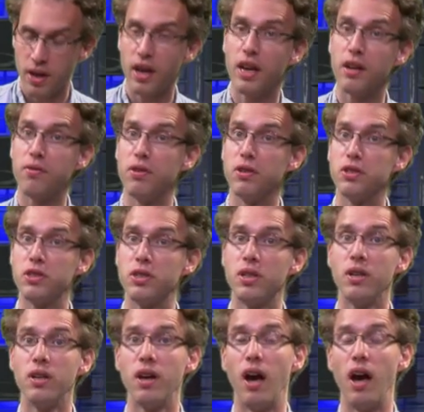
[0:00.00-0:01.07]
equals
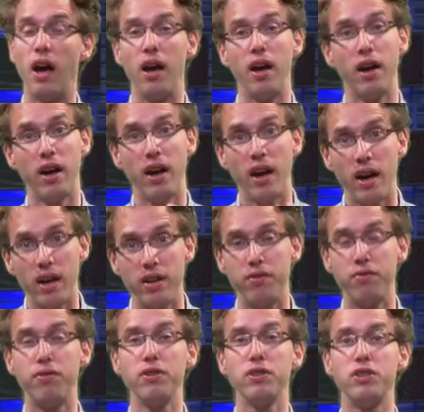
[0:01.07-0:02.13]
uh, the
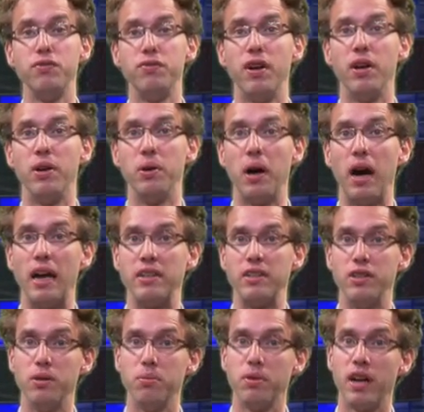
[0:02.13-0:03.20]
function value at the
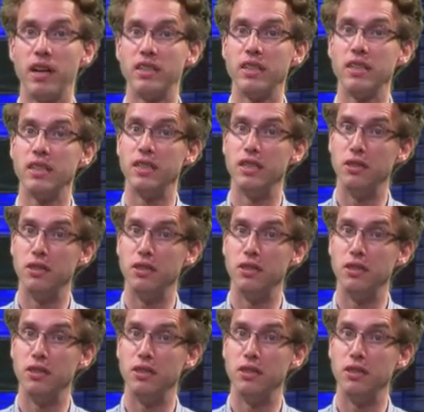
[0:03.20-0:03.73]
numerator